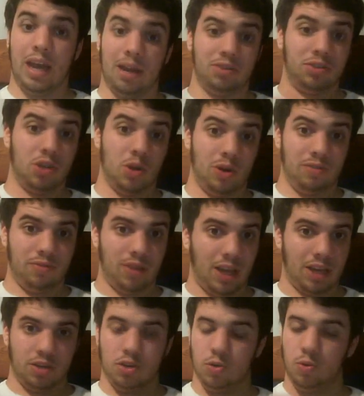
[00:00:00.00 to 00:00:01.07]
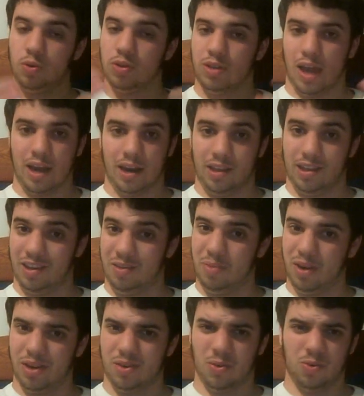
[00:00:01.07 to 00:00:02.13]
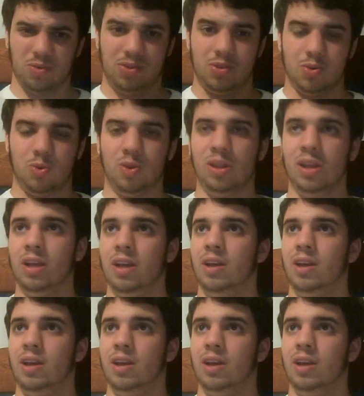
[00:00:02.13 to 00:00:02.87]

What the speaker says: and Jody Fleisch, who was anything but old school.